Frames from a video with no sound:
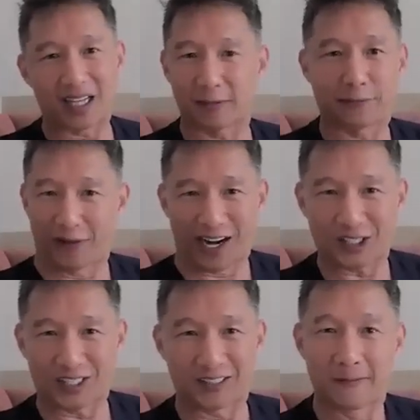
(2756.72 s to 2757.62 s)
the cost of
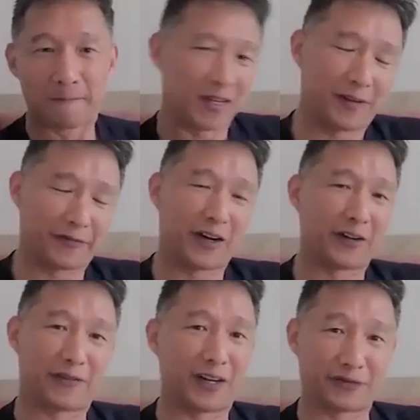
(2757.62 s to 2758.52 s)
fraction
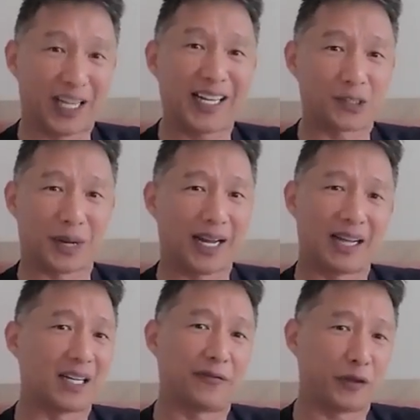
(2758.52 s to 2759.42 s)
of things, right?
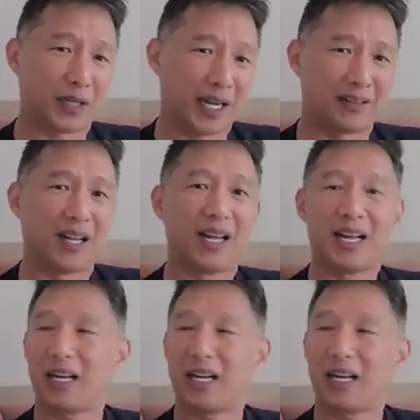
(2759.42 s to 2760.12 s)
And if you can